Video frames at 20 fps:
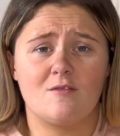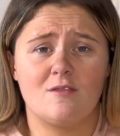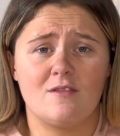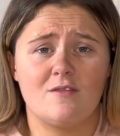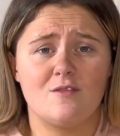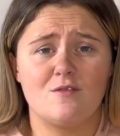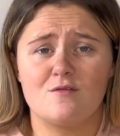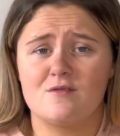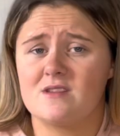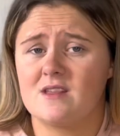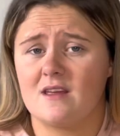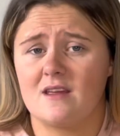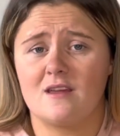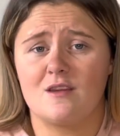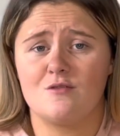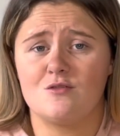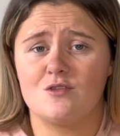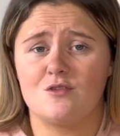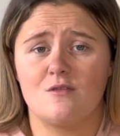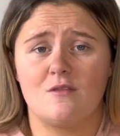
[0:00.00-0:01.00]
If you think
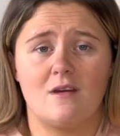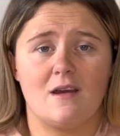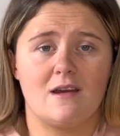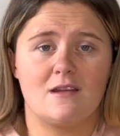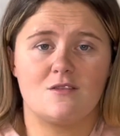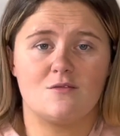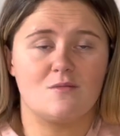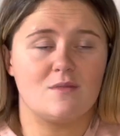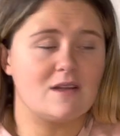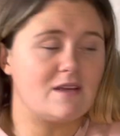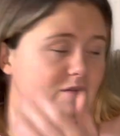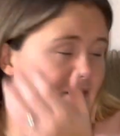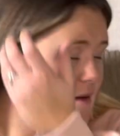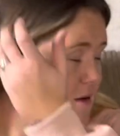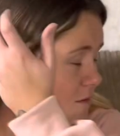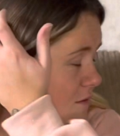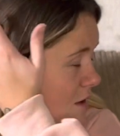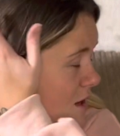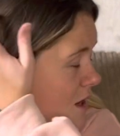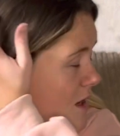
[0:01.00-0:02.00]
you do, I don't believe you,
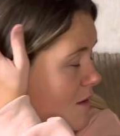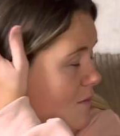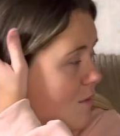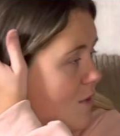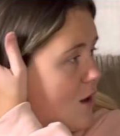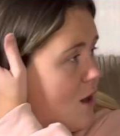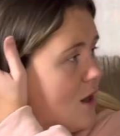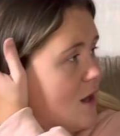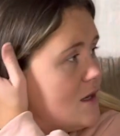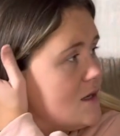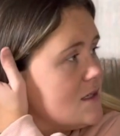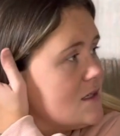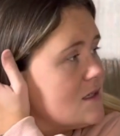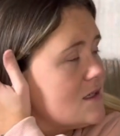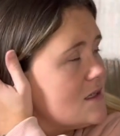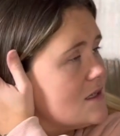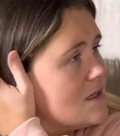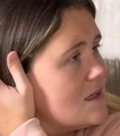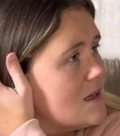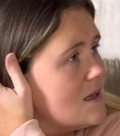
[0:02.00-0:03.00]

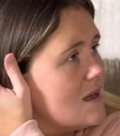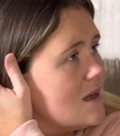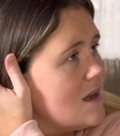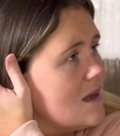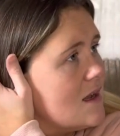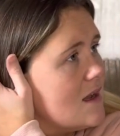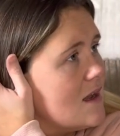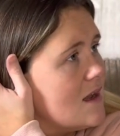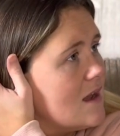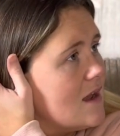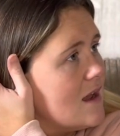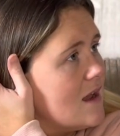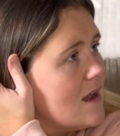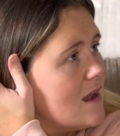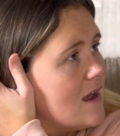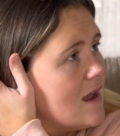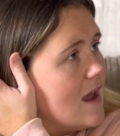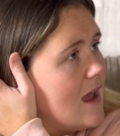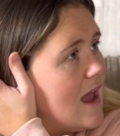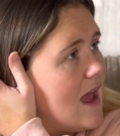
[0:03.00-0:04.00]
because
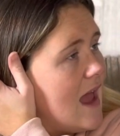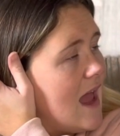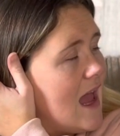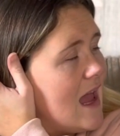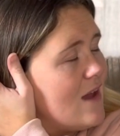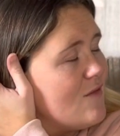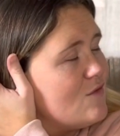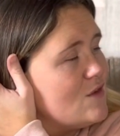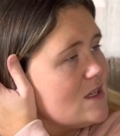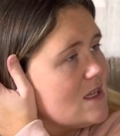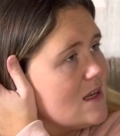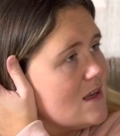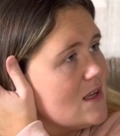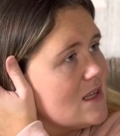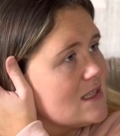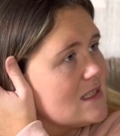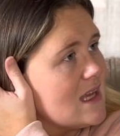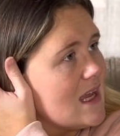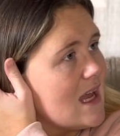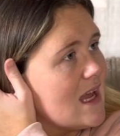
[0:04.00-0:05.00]
every single
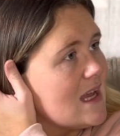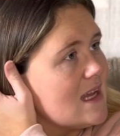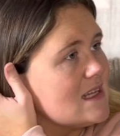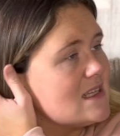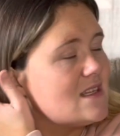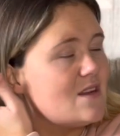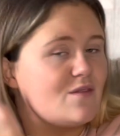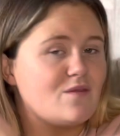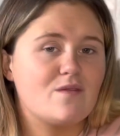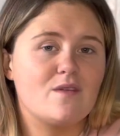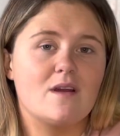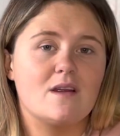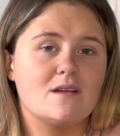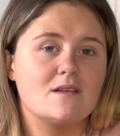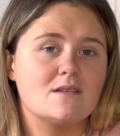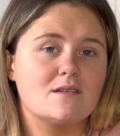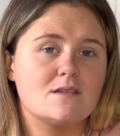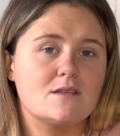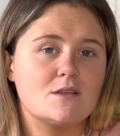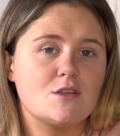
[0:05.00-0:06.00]
day is
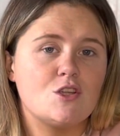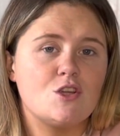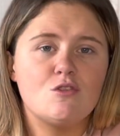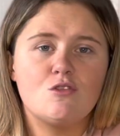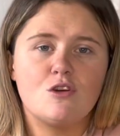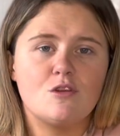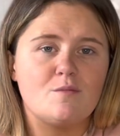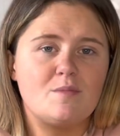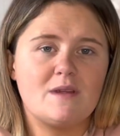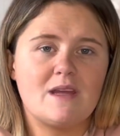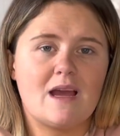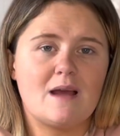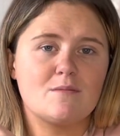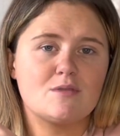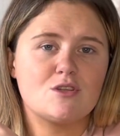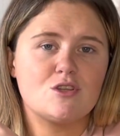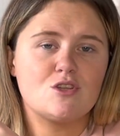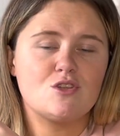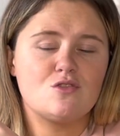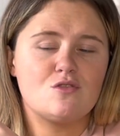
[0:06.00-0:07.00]
different. You could be
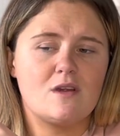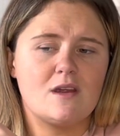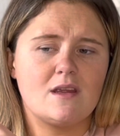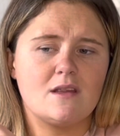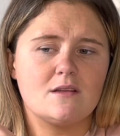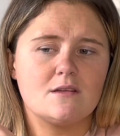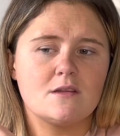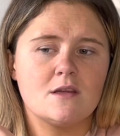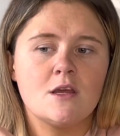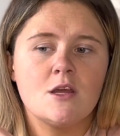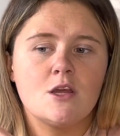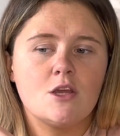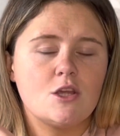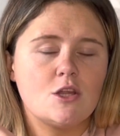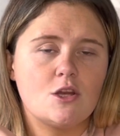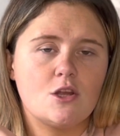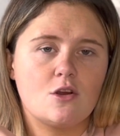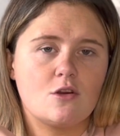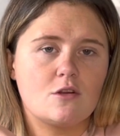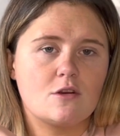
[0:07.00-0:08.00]
absolutely drained. You're
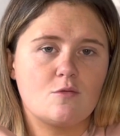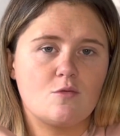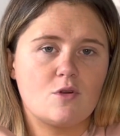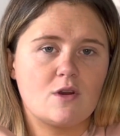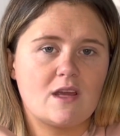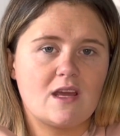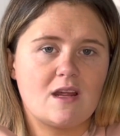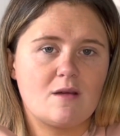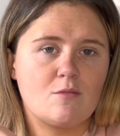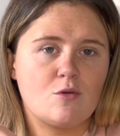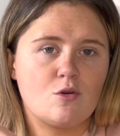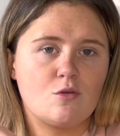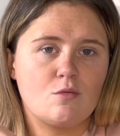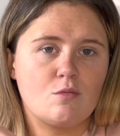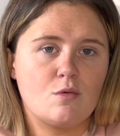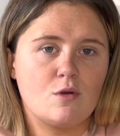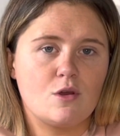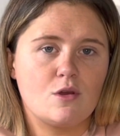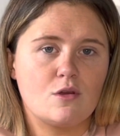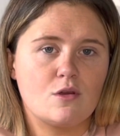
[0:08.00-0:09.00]
not going to want to get up and go to
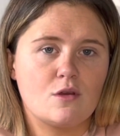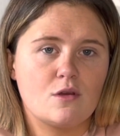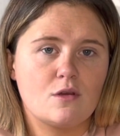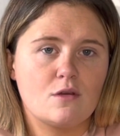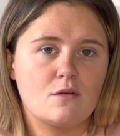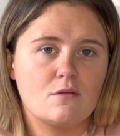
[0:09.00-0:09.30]
work.